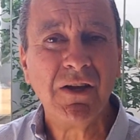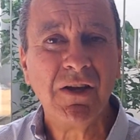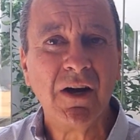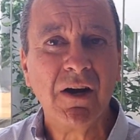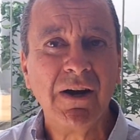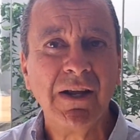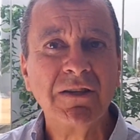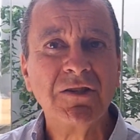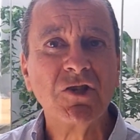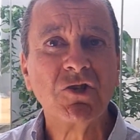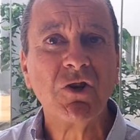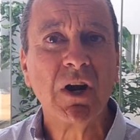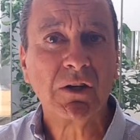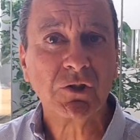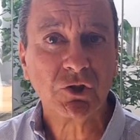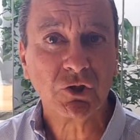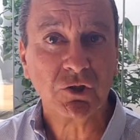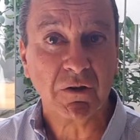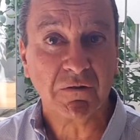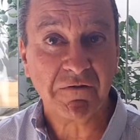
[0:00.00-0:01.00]
year uh-huh. in
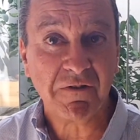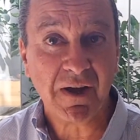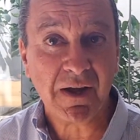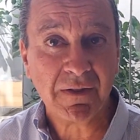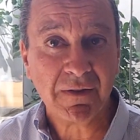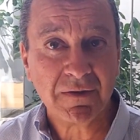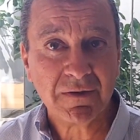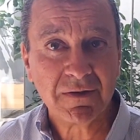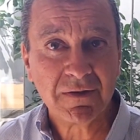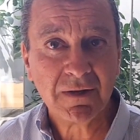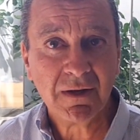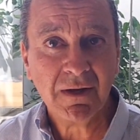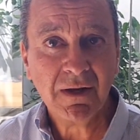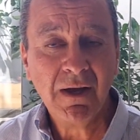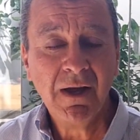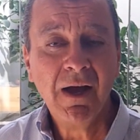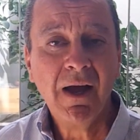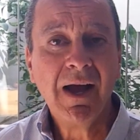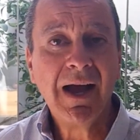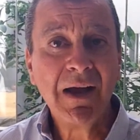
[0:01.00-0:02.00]
structural funds.
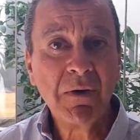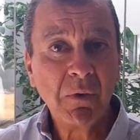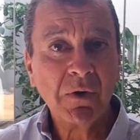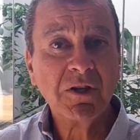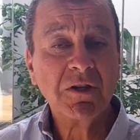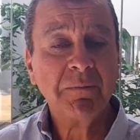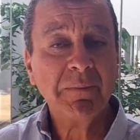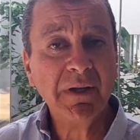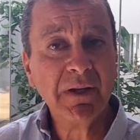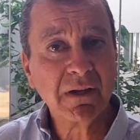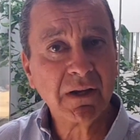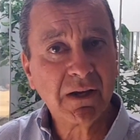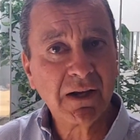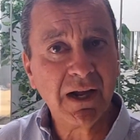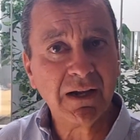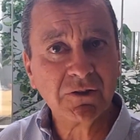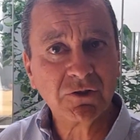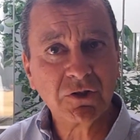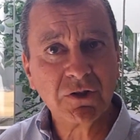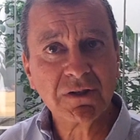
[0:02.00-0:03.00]
I want to build a
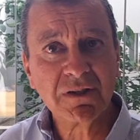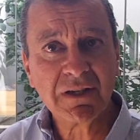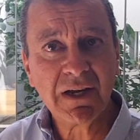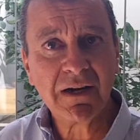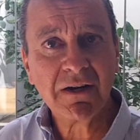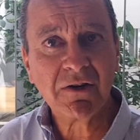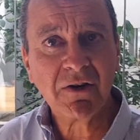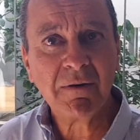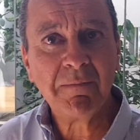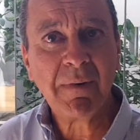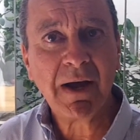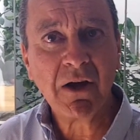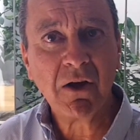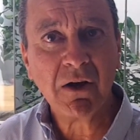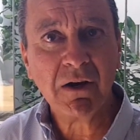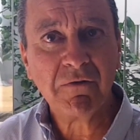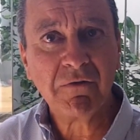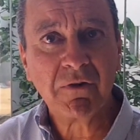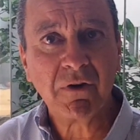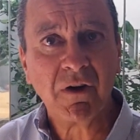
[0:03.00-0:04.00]
cultural centre in my
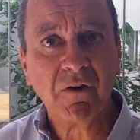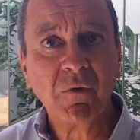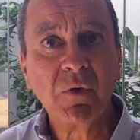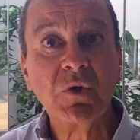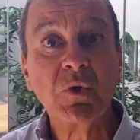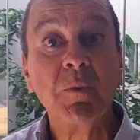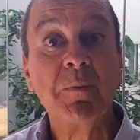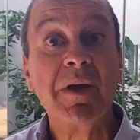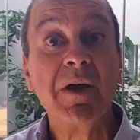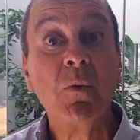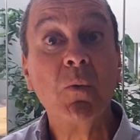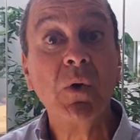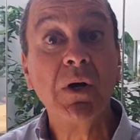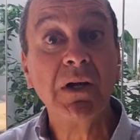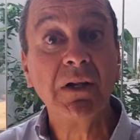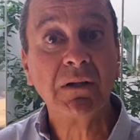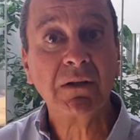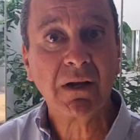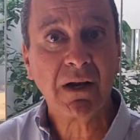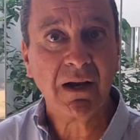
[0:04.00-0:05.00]
olive grove, which will be a
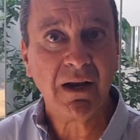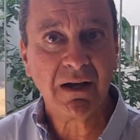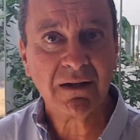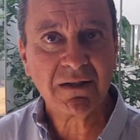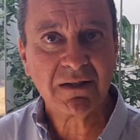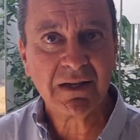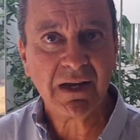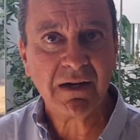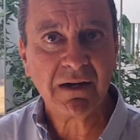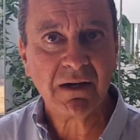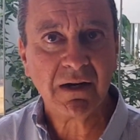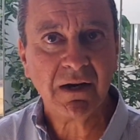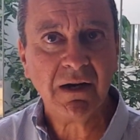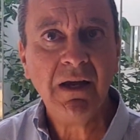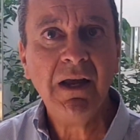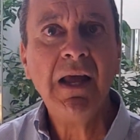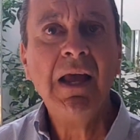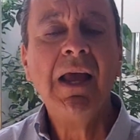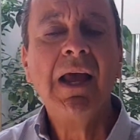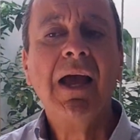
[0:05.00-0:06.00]
world class centre
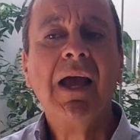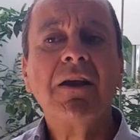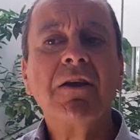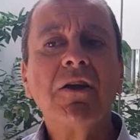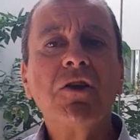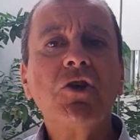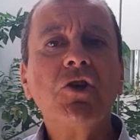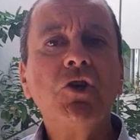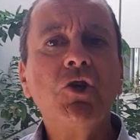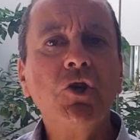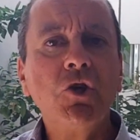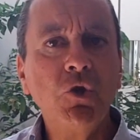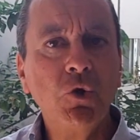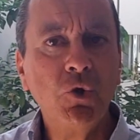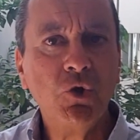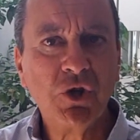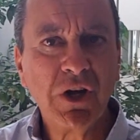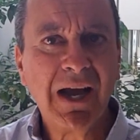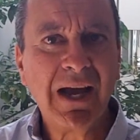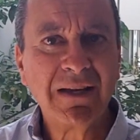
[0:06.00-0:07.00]
and a
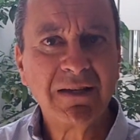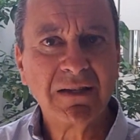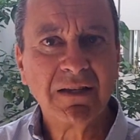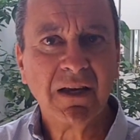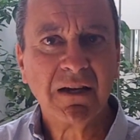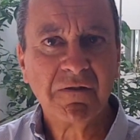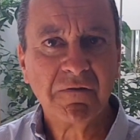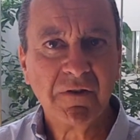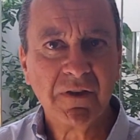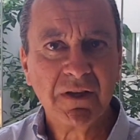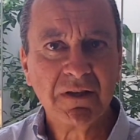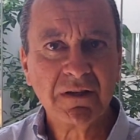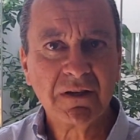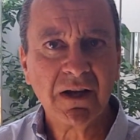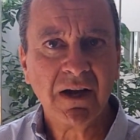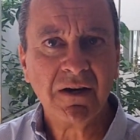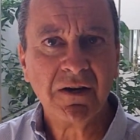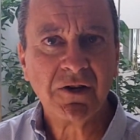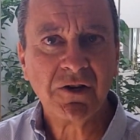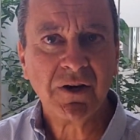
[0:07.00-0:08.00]
huge asset for this
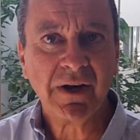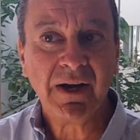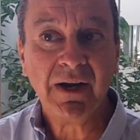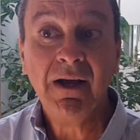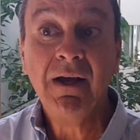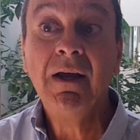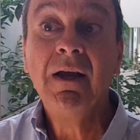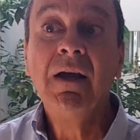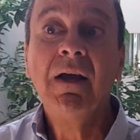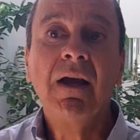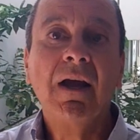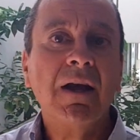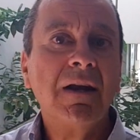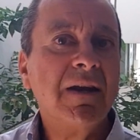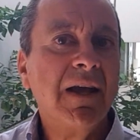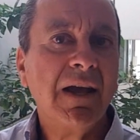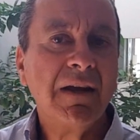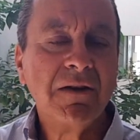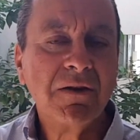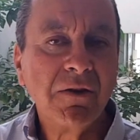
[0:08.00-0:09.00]
country. And
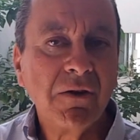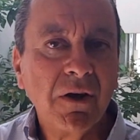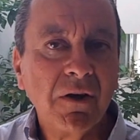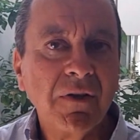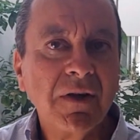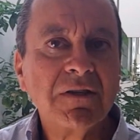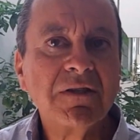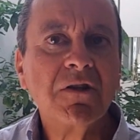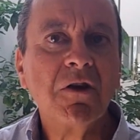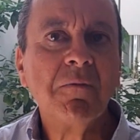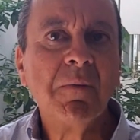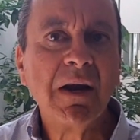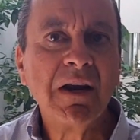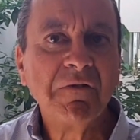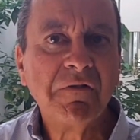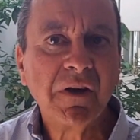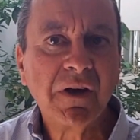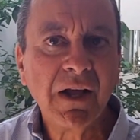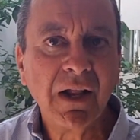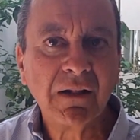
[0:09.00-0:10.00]
yet, you know, there's no money
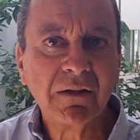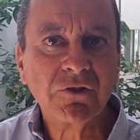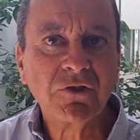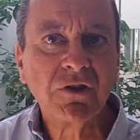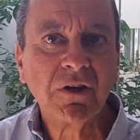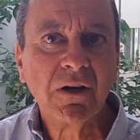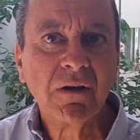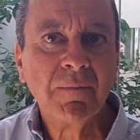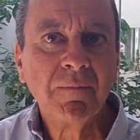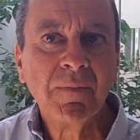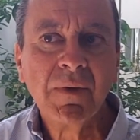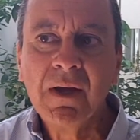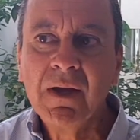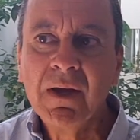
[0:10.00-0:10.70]
for culture.